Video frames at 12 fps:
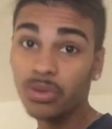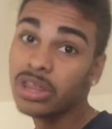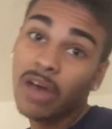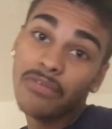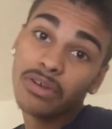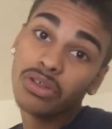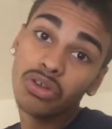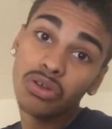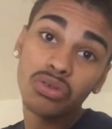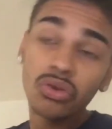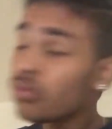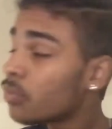Without further
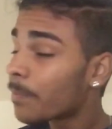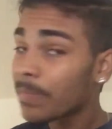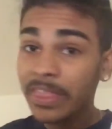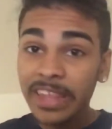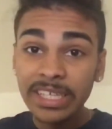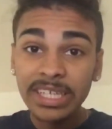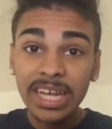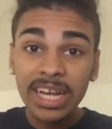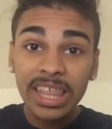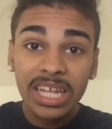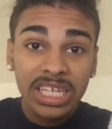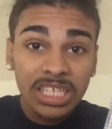ado, let's get
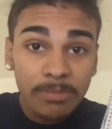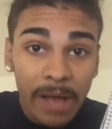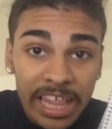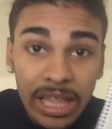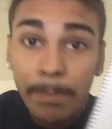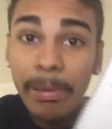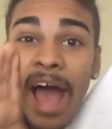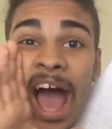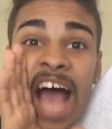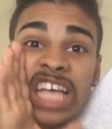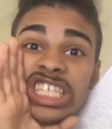into this smash and pass.